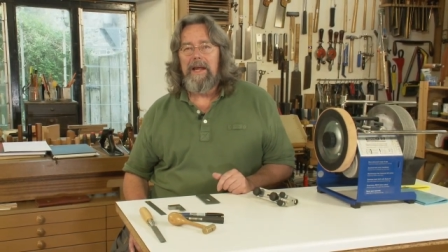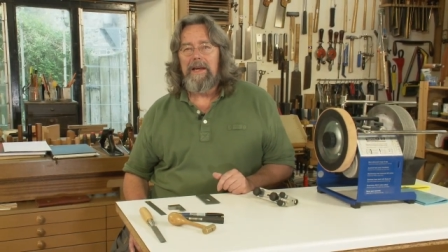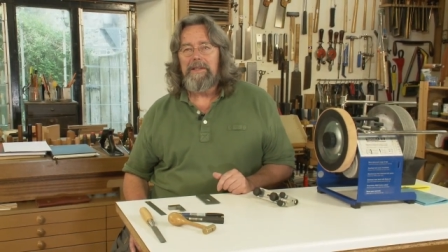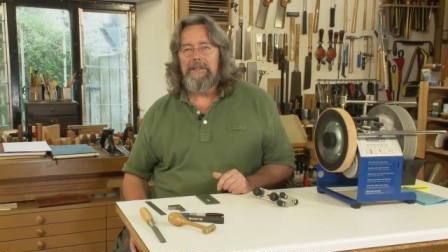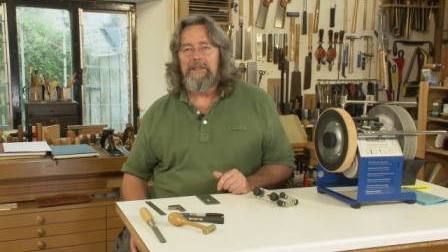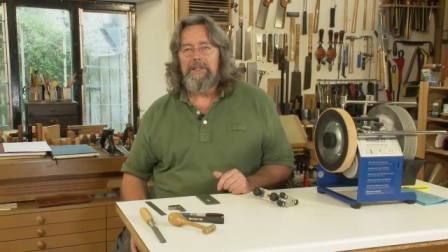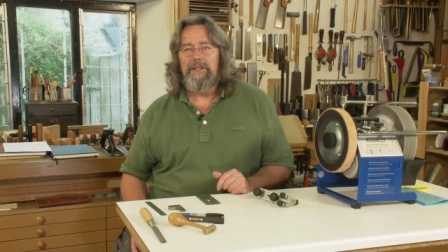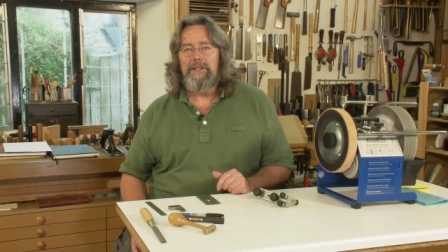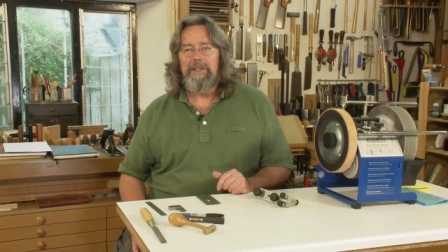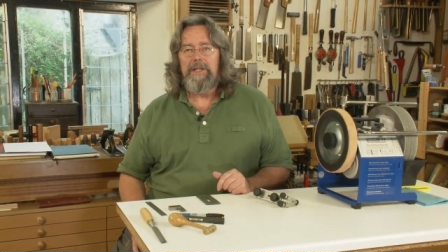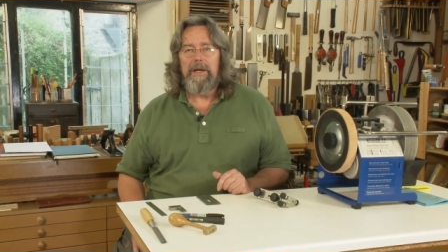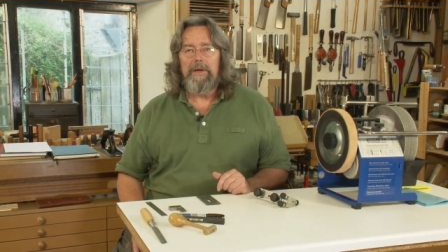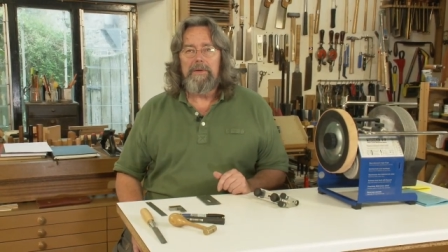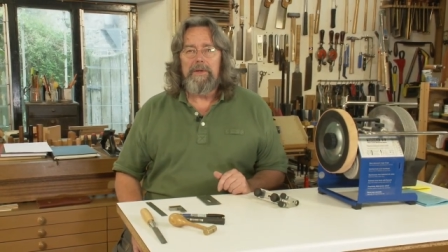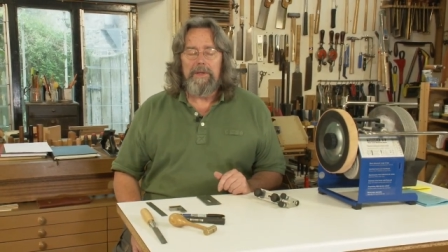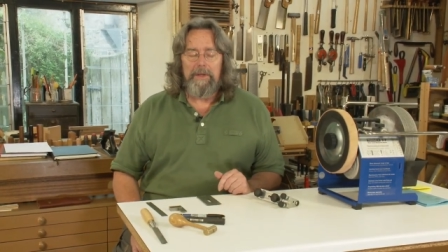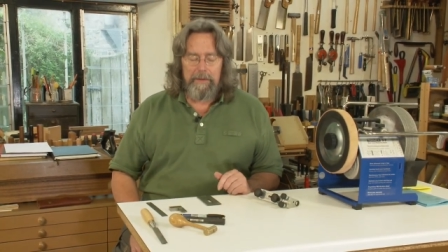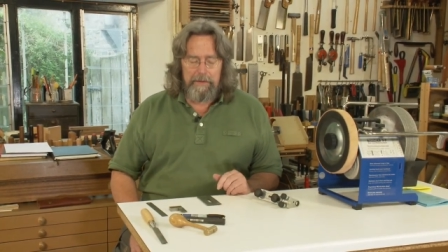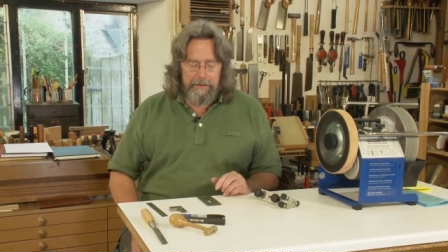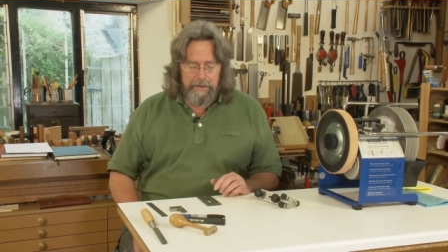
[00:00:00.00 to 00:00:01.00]
like to show
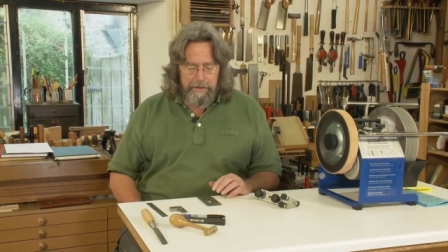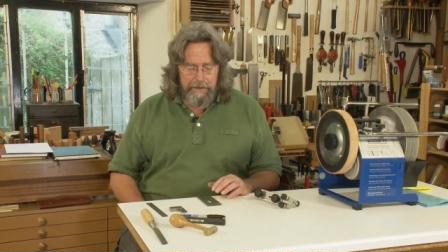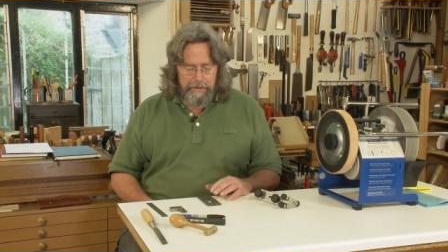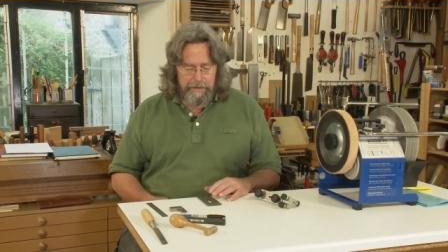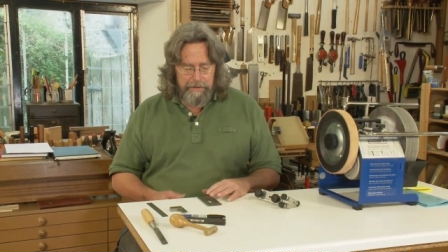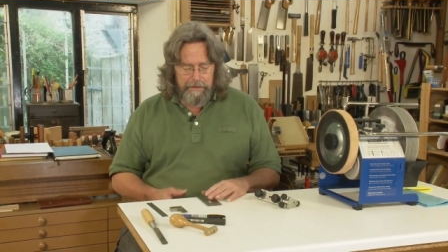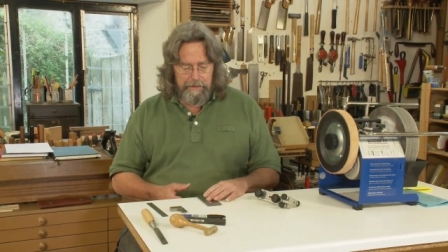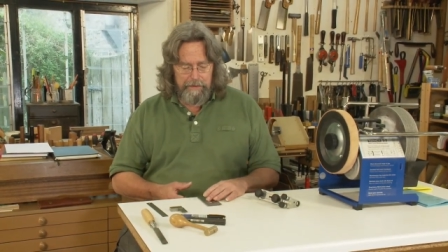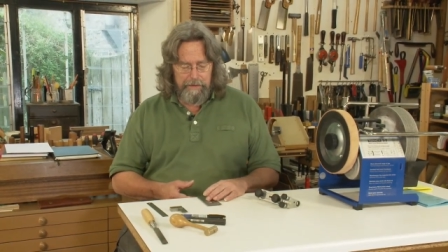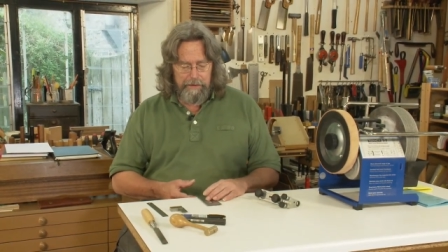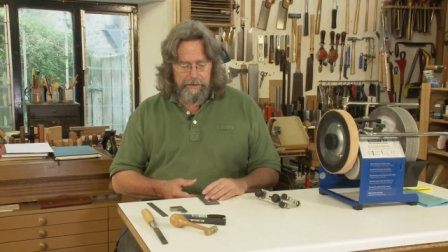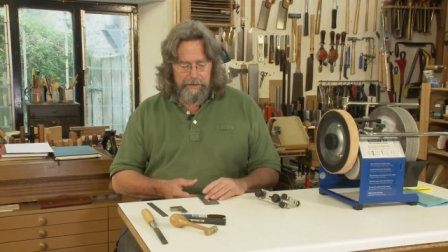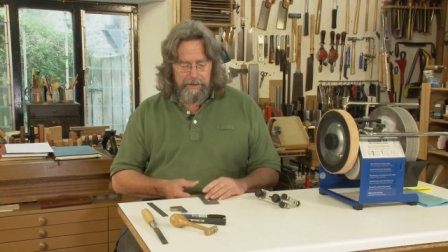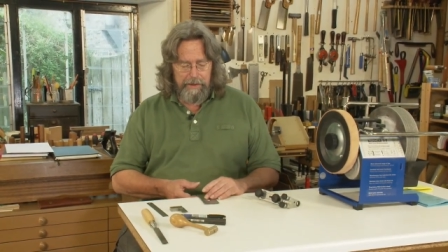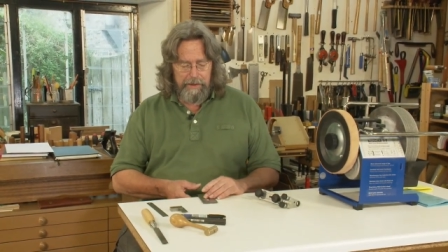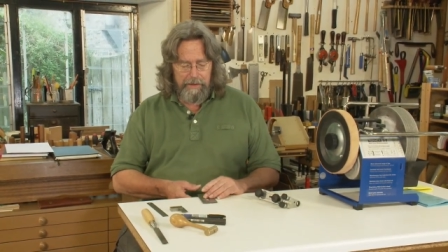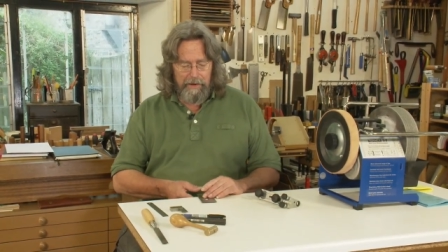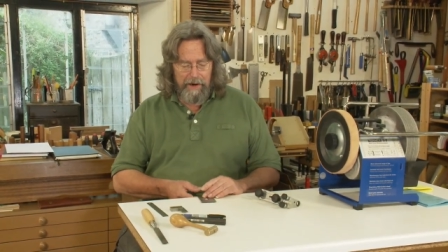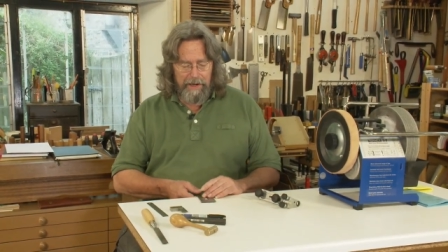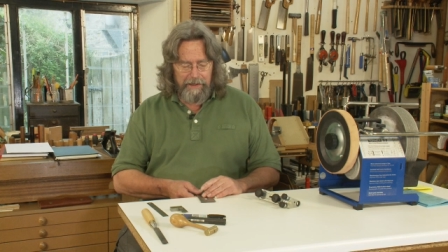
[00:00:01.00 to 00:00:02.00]
you
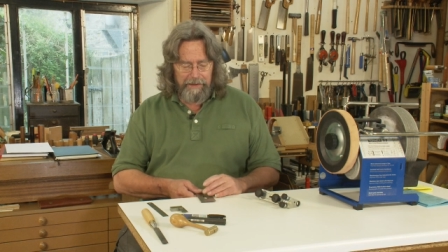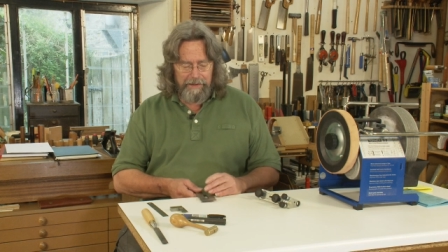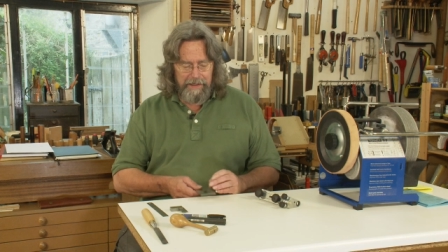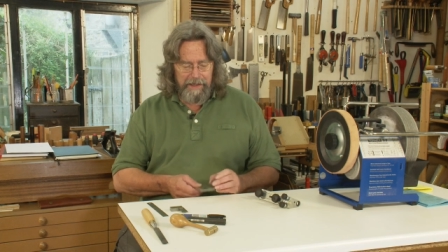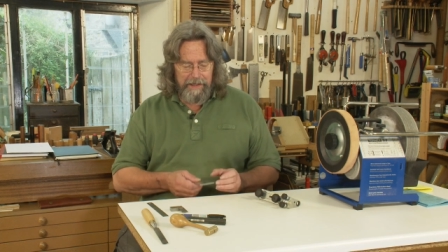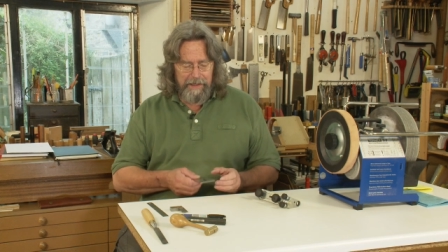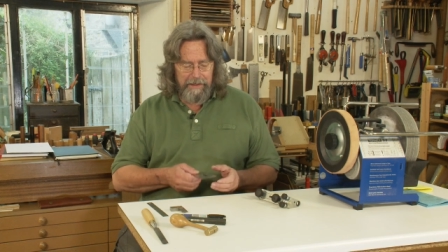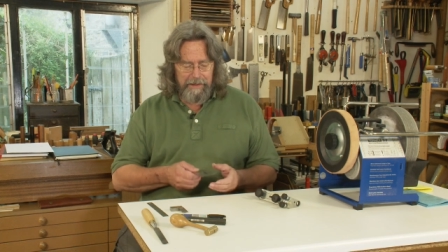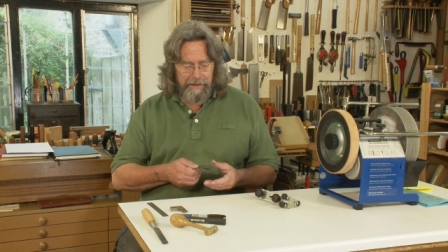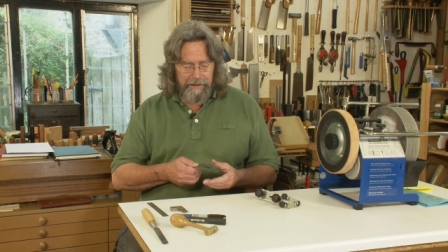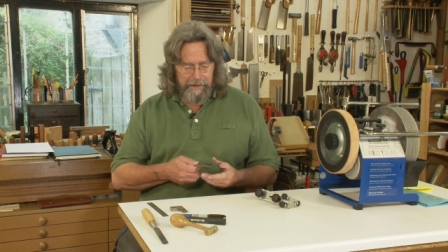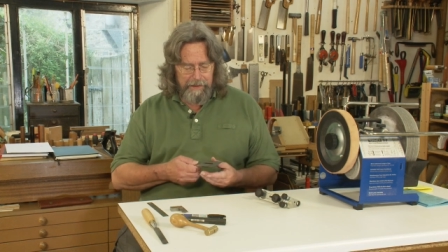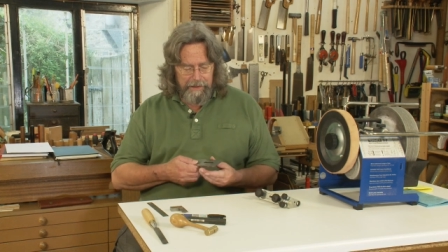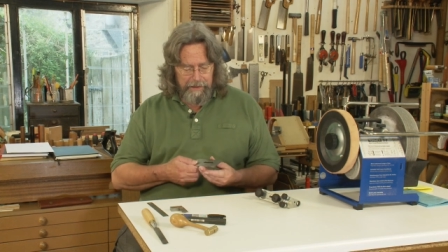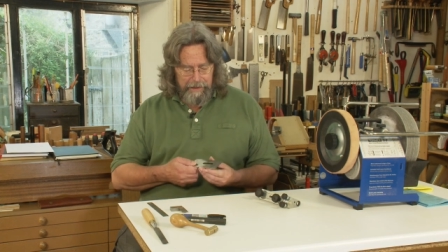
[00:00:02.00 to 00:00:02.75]
the grinding